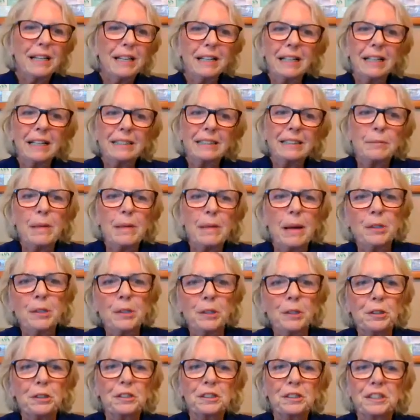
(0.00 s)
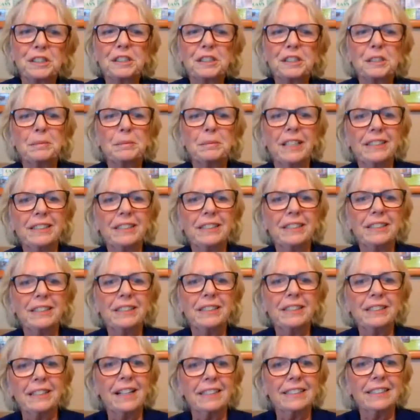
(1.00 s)
epidurals and some things that
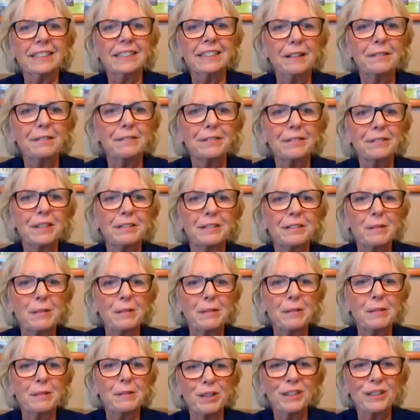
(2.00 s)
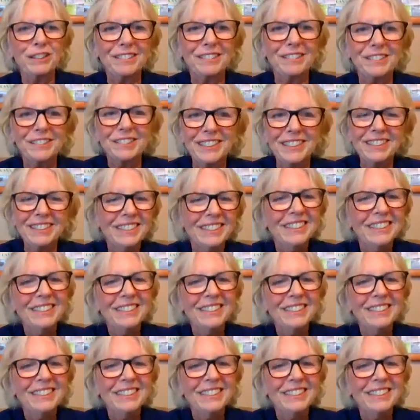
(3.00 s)
can knock us out for November. Is that what you're saying?